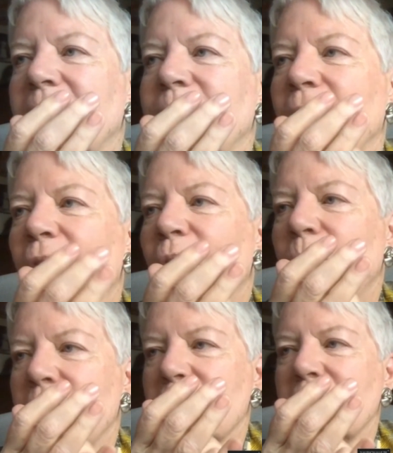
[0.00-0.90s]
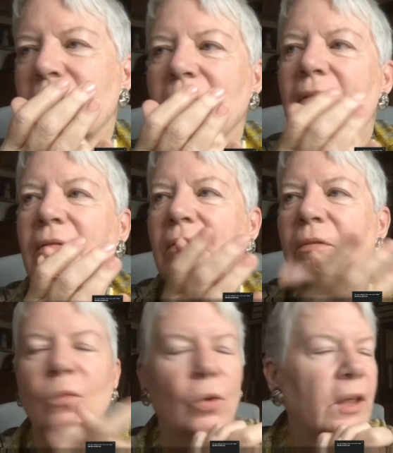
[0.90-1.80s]
who was
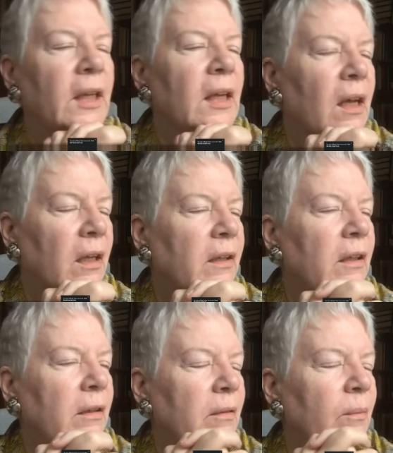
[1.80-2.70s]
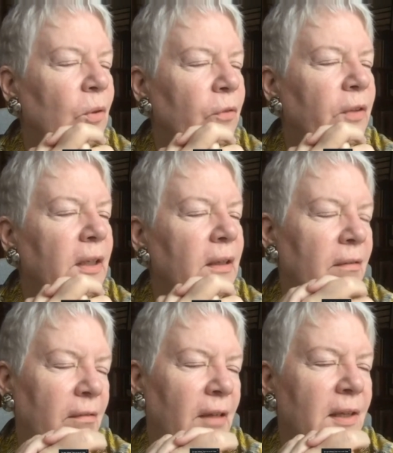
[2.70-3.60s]
working on the movie,
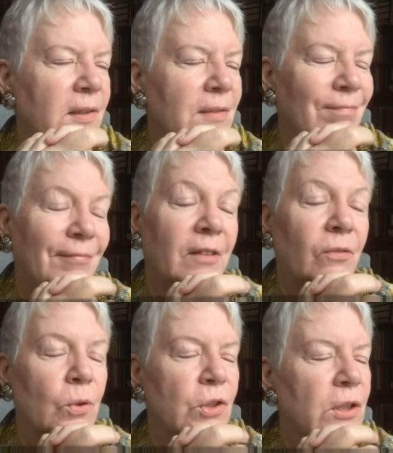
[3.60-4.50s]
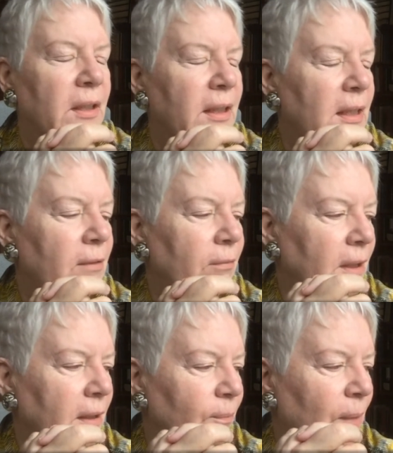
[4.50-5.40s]
as unfortunately
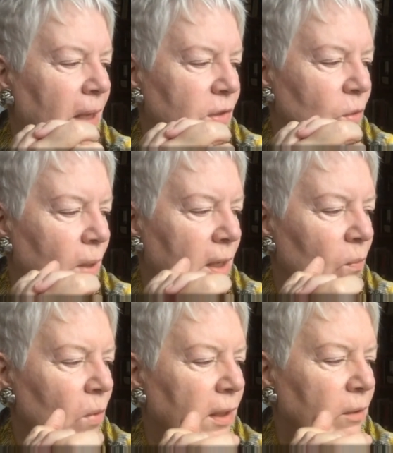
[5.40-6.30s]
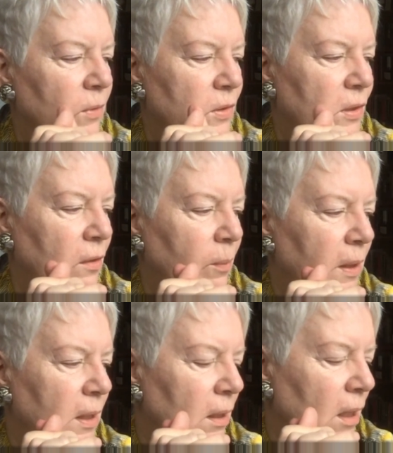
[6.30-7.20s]
he passed away while it was still
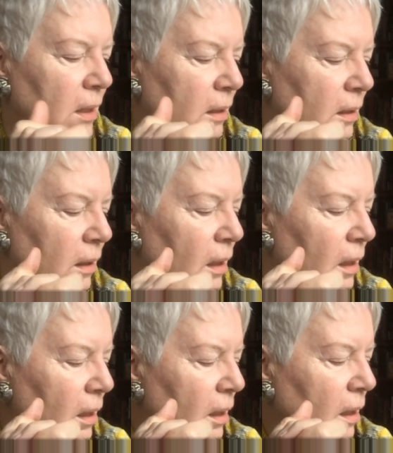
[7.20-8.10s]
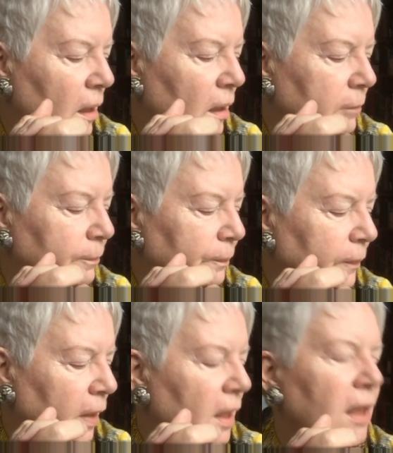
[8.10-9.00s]
being edited,
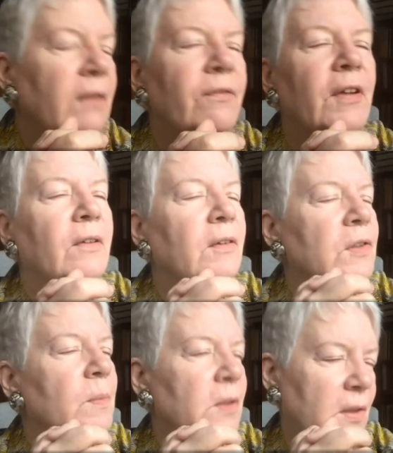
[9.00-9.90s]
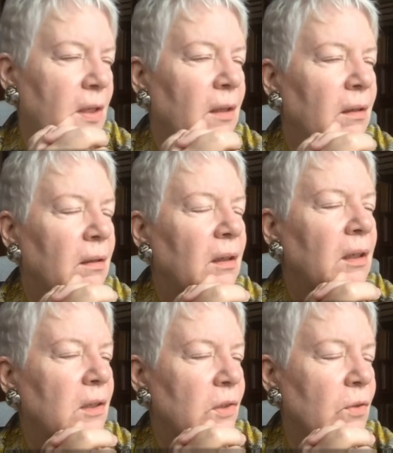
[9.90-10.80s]
he had found this mistake
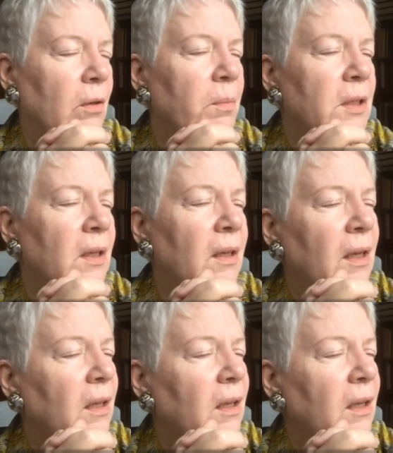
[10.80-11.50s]
in the script and had